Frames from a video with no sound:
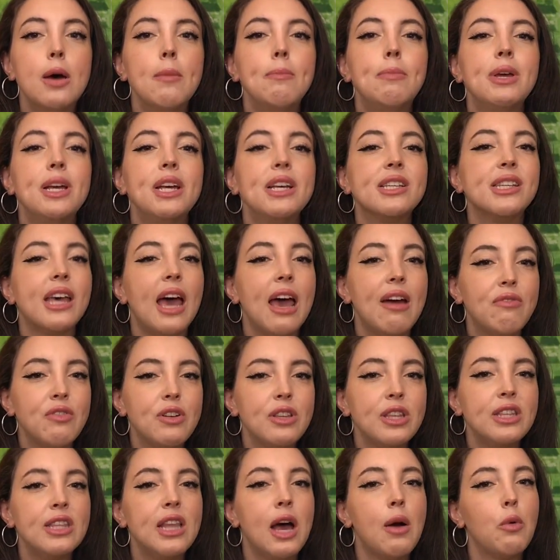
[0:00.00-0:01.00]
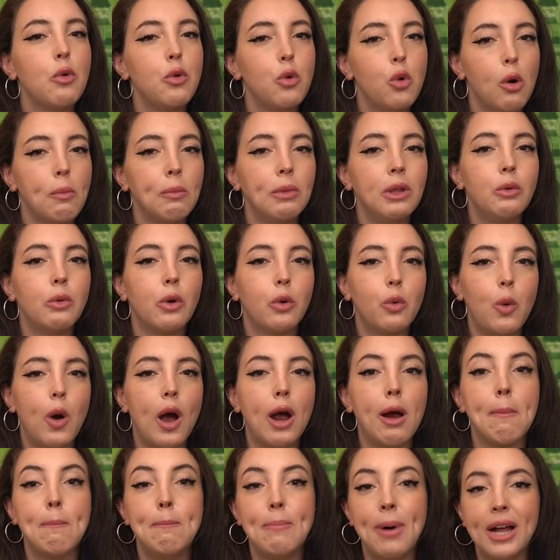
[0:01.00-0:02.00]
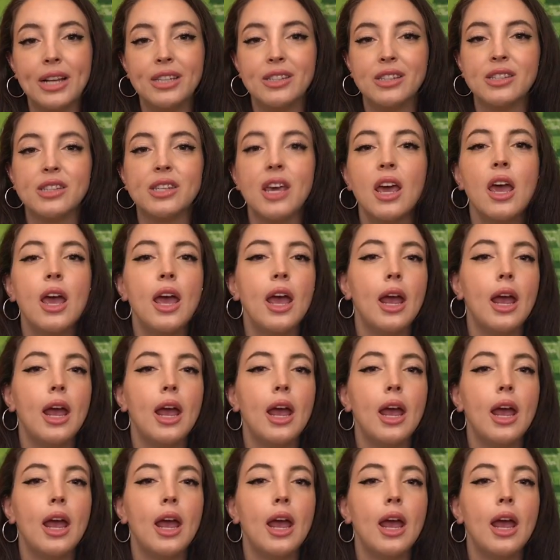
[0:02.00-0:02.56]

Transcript: because everything that would normally require buttons